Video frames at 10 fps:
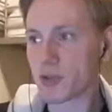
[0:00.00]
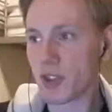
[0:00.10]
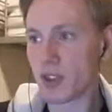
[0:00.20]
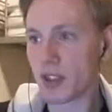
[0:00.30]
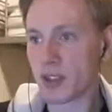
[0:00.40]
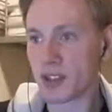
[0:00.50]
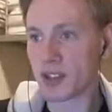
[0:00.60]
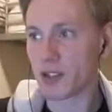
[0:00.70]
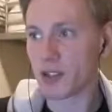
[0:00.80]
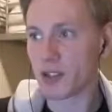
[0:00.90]
the
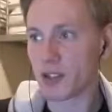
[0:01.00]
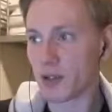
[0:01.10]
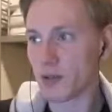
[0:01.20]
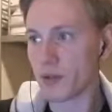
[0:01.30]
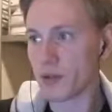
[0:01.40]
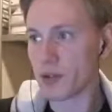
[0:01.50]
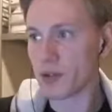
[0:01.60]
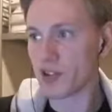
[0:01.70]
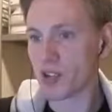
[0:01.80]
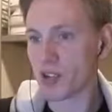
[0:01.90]
Excel
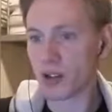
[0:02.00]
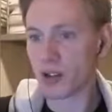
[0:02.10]
sheet on